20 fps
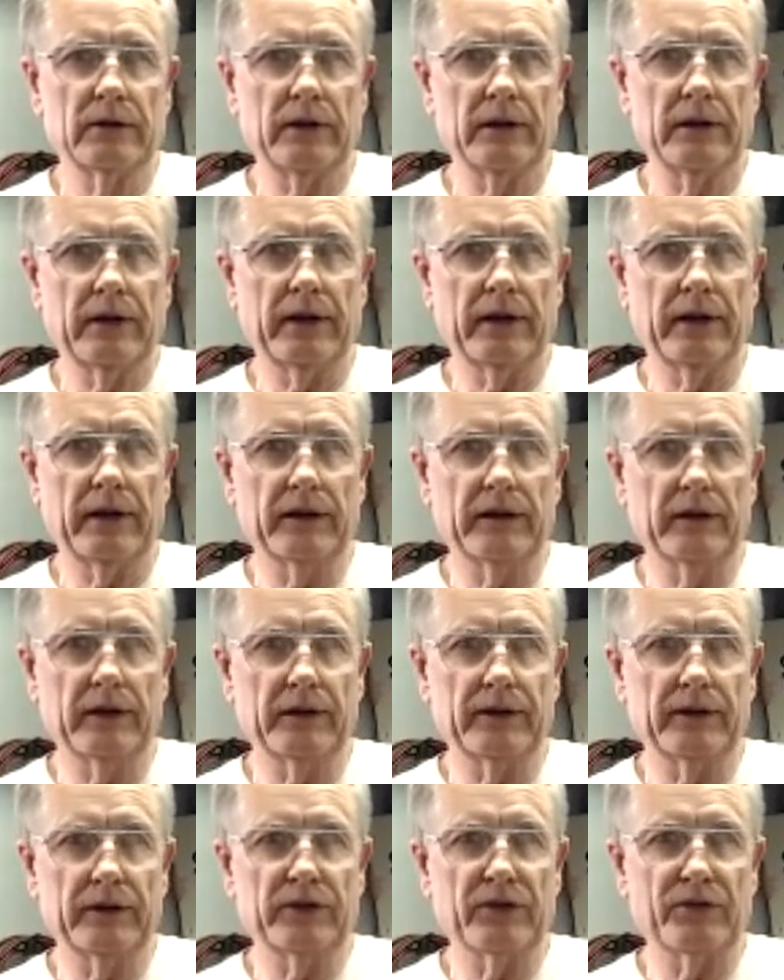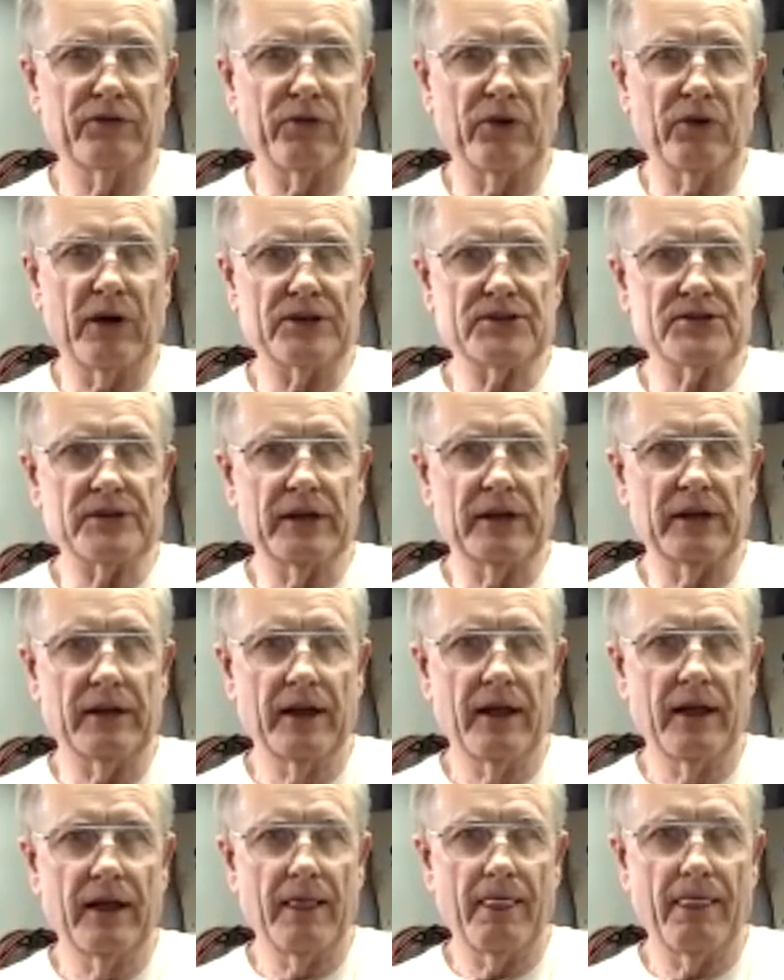and uh, you defrost
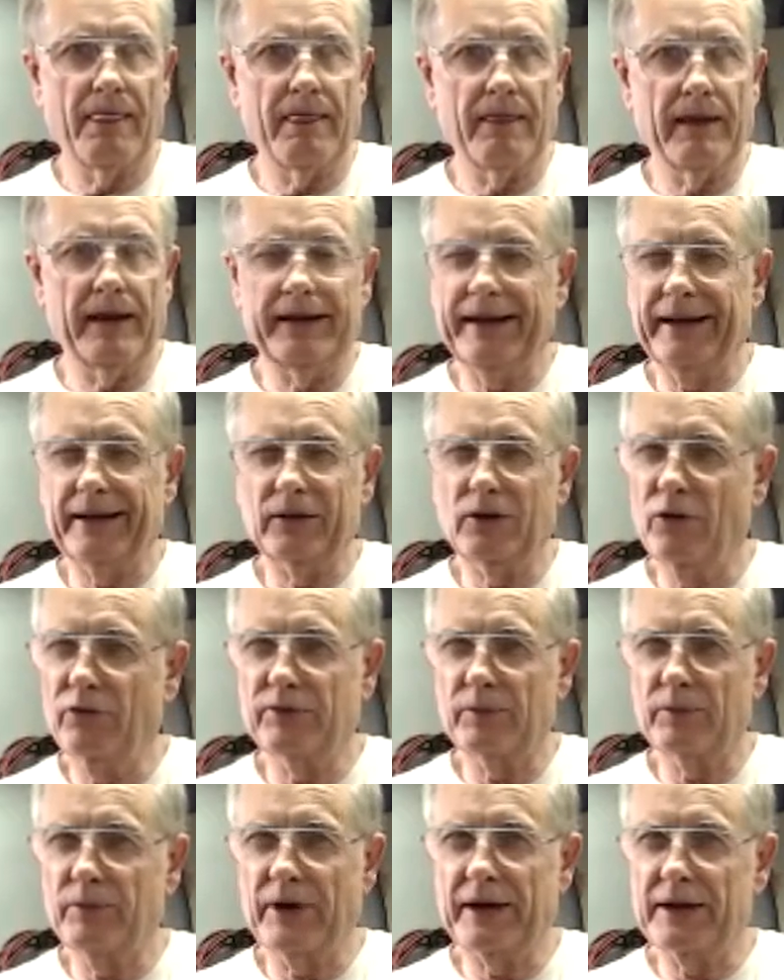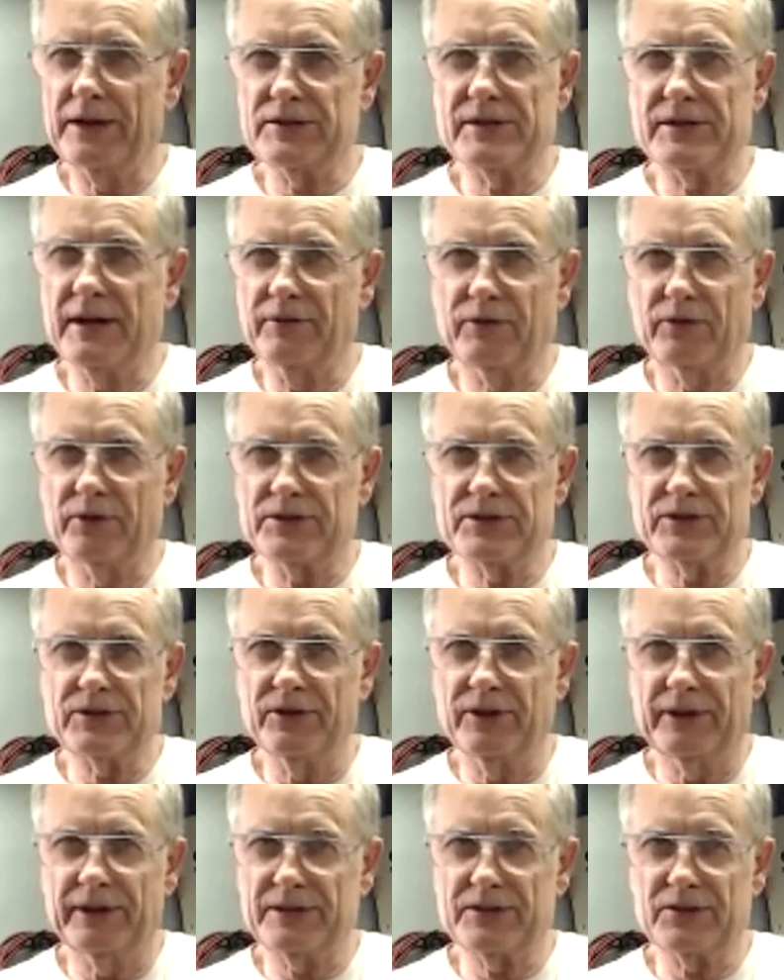it, and that loaf of bread is never as
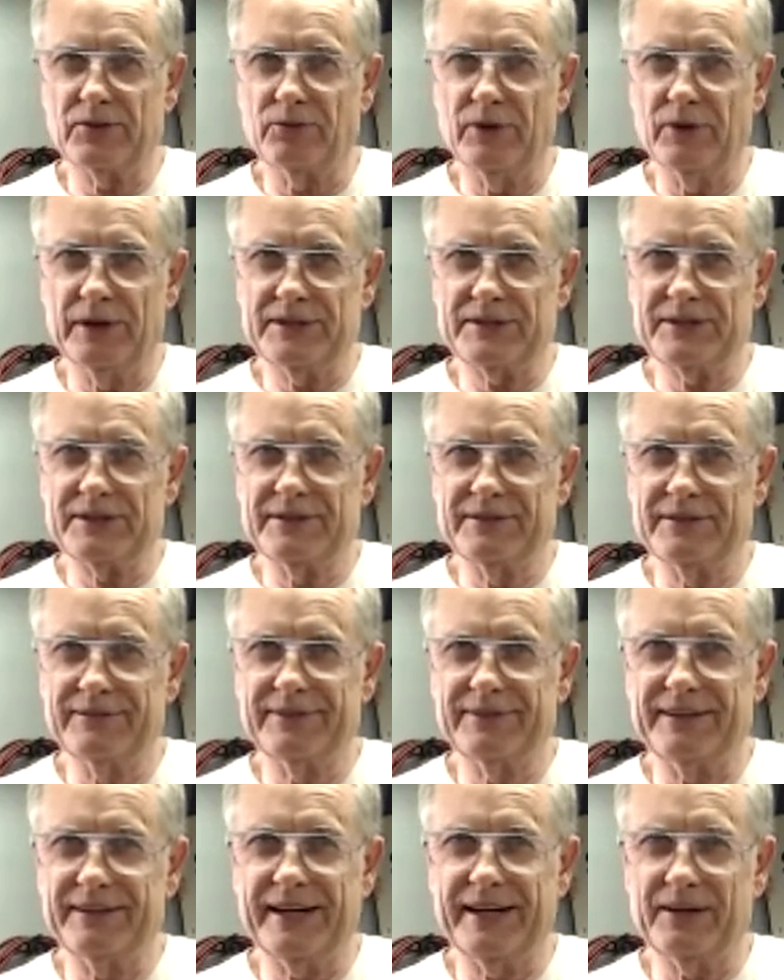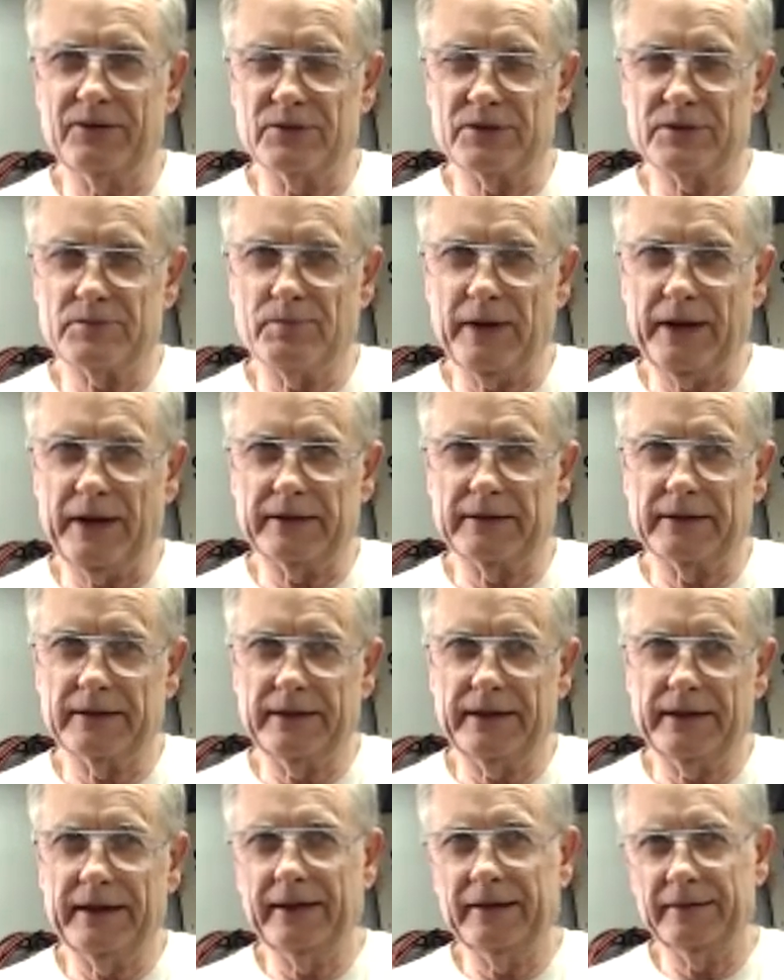good as it was the day it was baked.
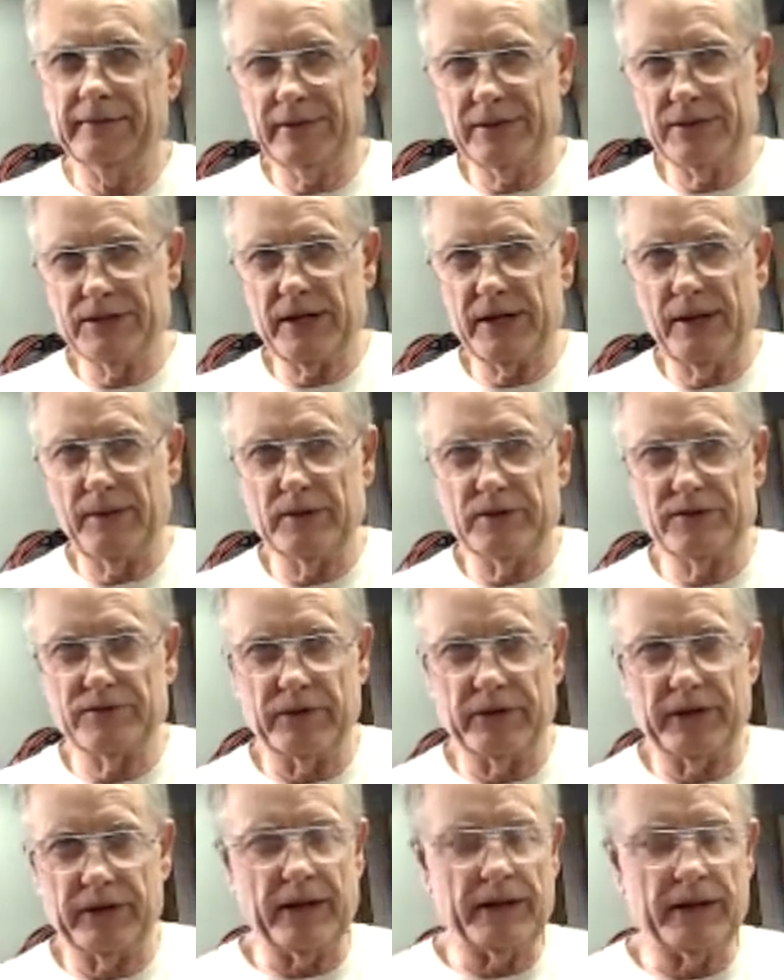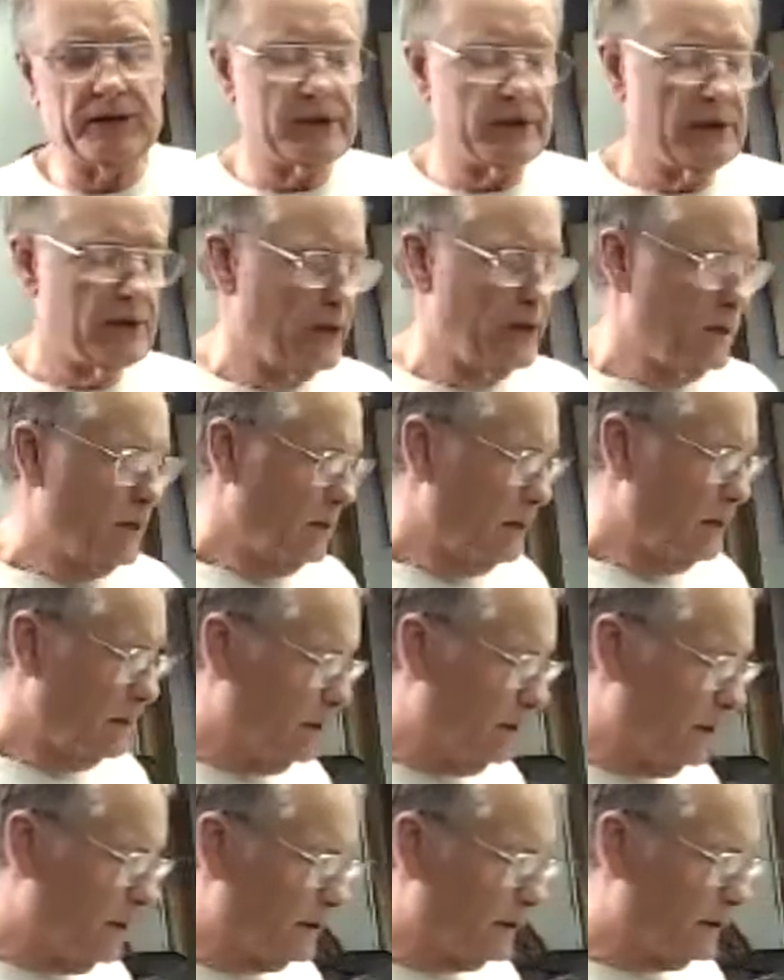And the same is for gas.
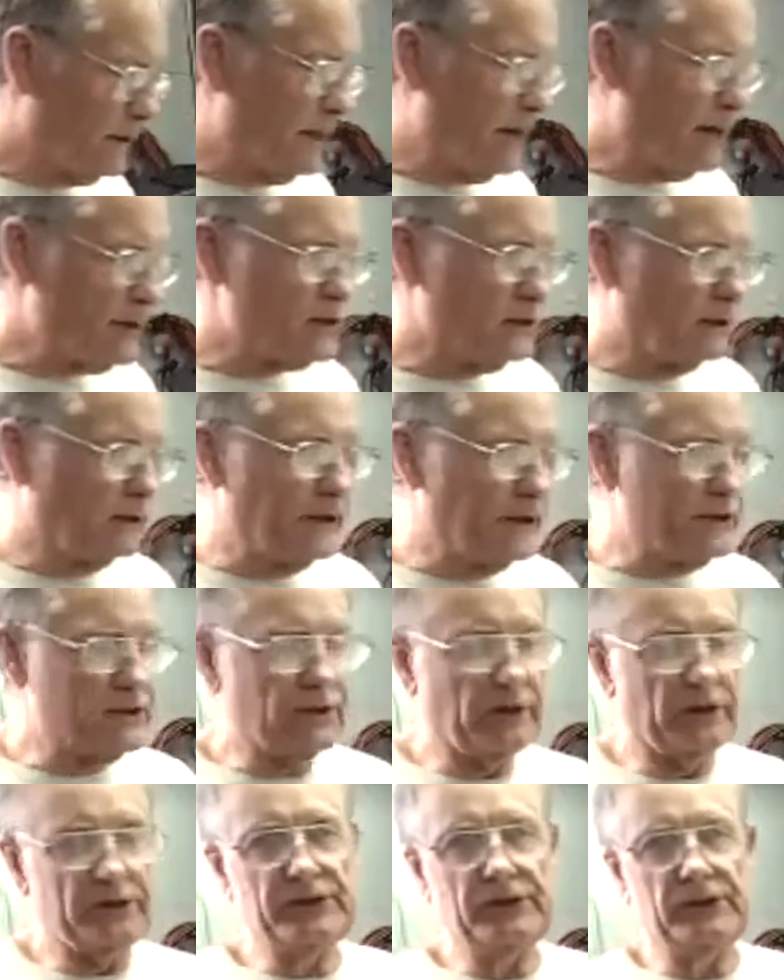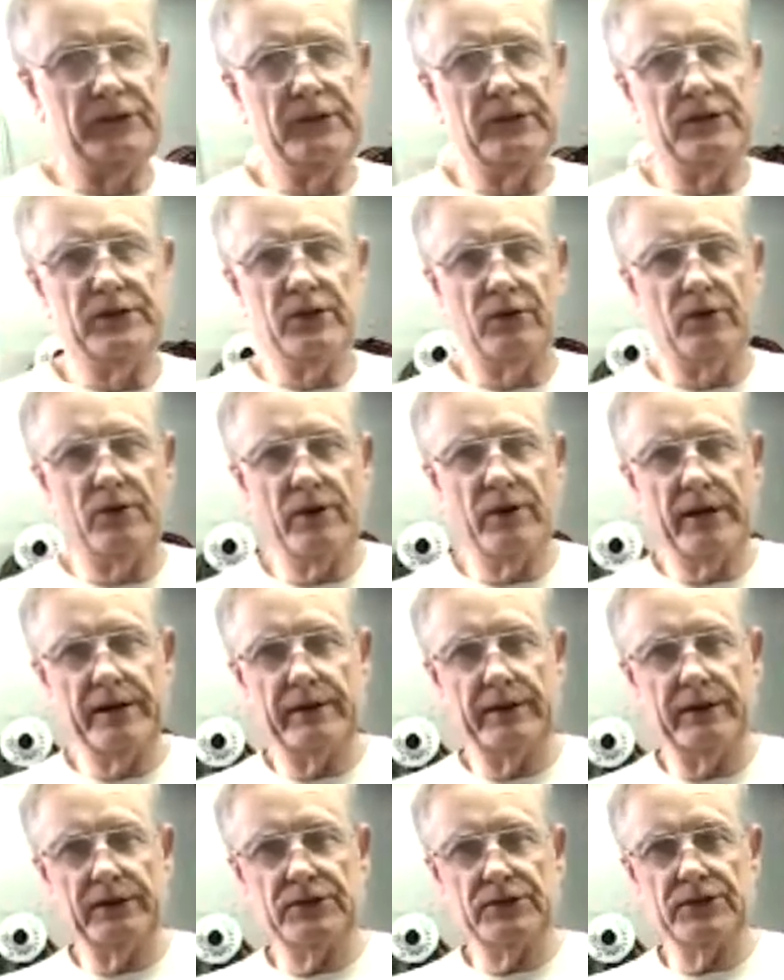Uh, gasoline starts to deteriorate
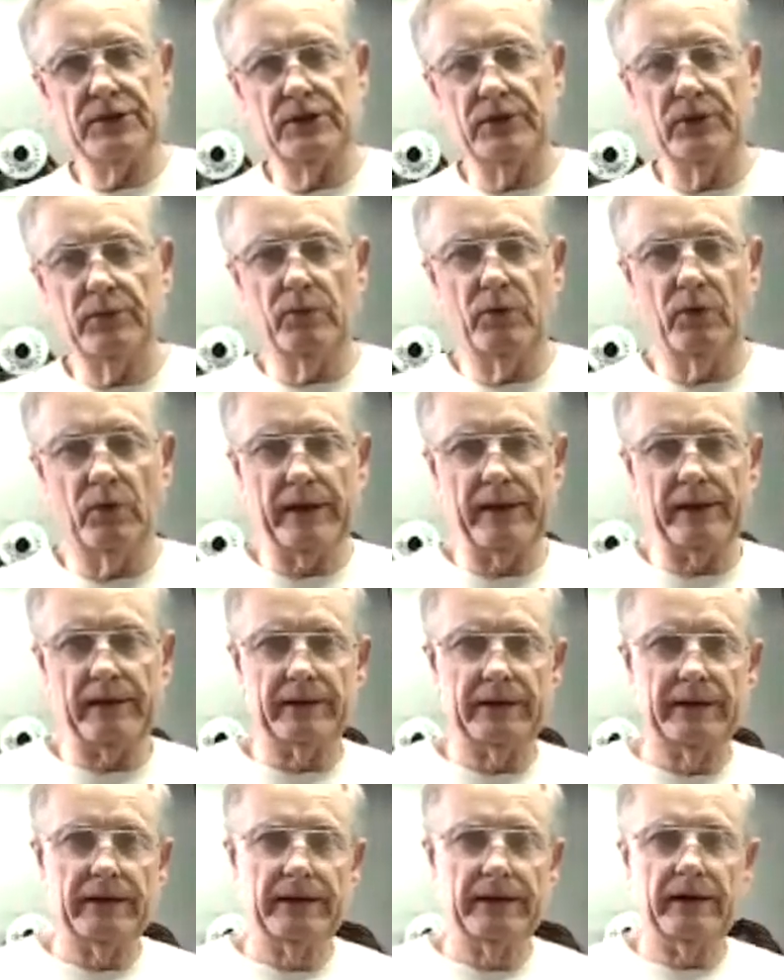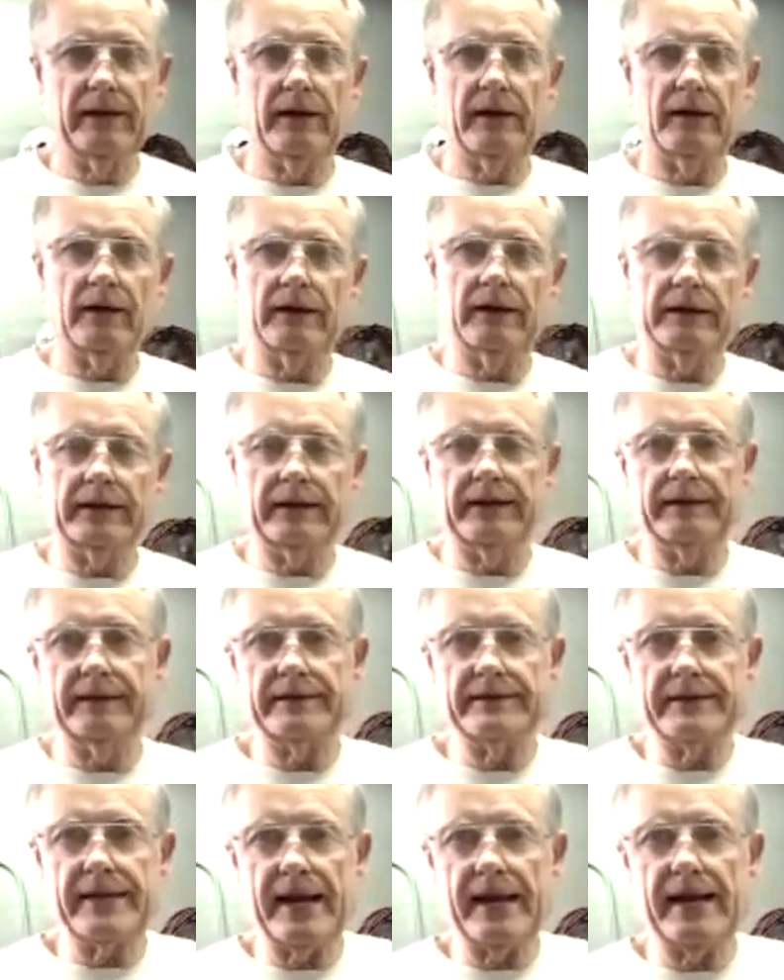the instant you put it uh, in the
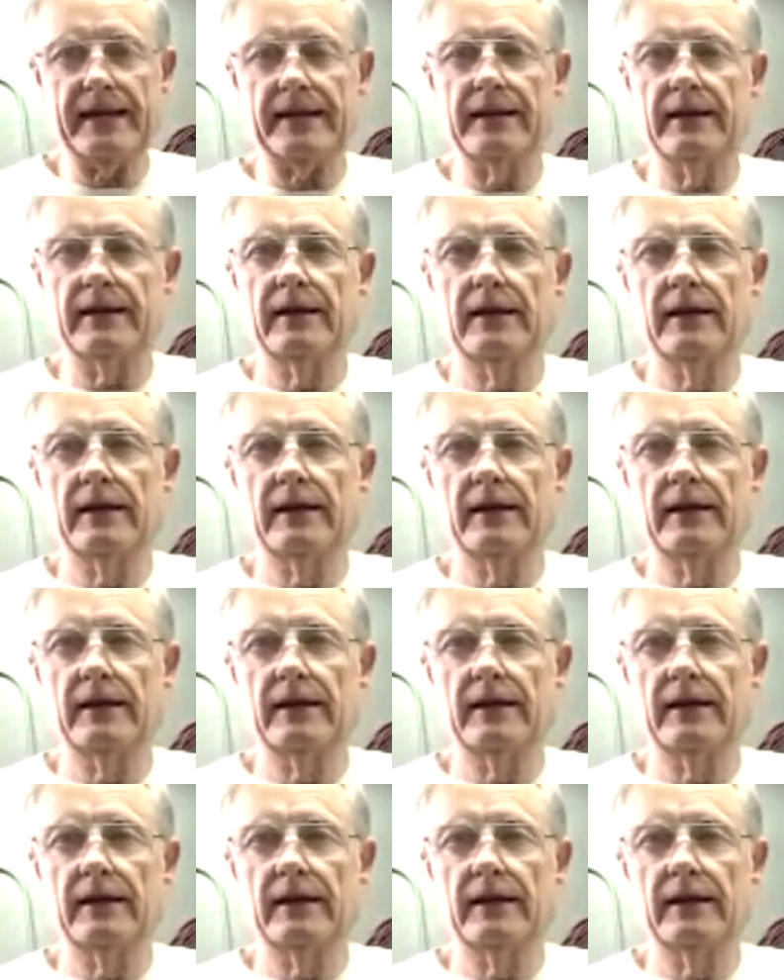tank.